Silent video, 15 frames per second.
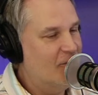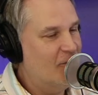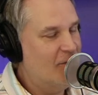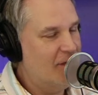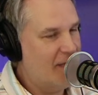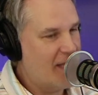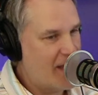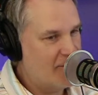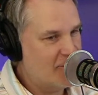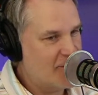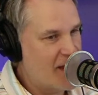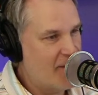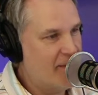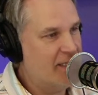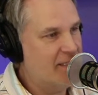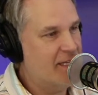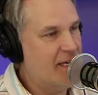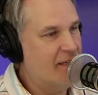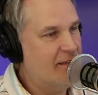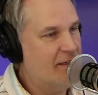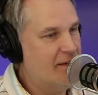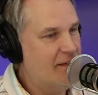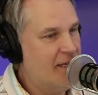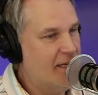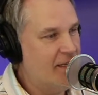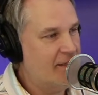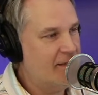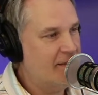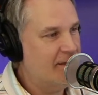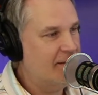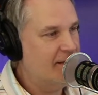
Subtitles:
Hamtramck is out there, yes.